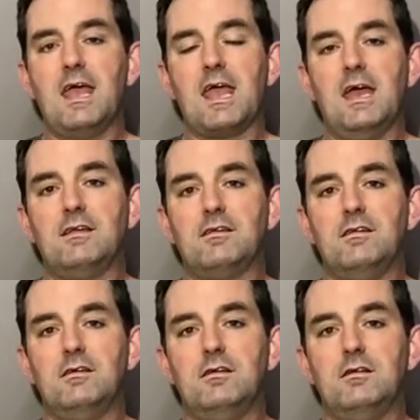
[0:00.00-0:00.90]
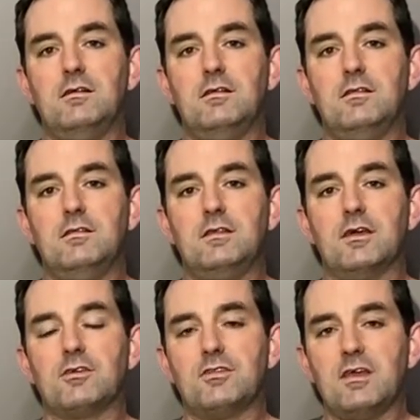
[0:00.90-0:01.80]
And the
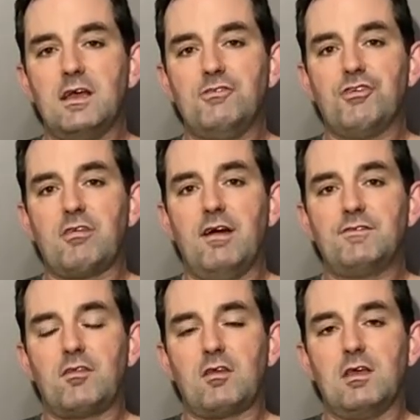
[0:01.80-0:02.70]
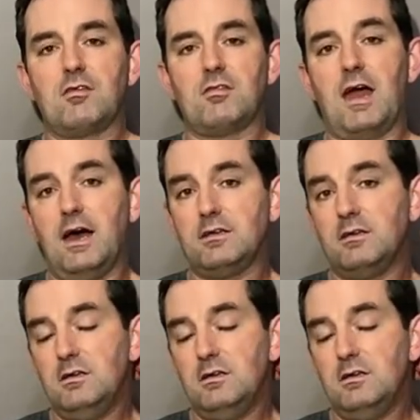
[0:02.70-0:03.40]
other thing I just have to say is that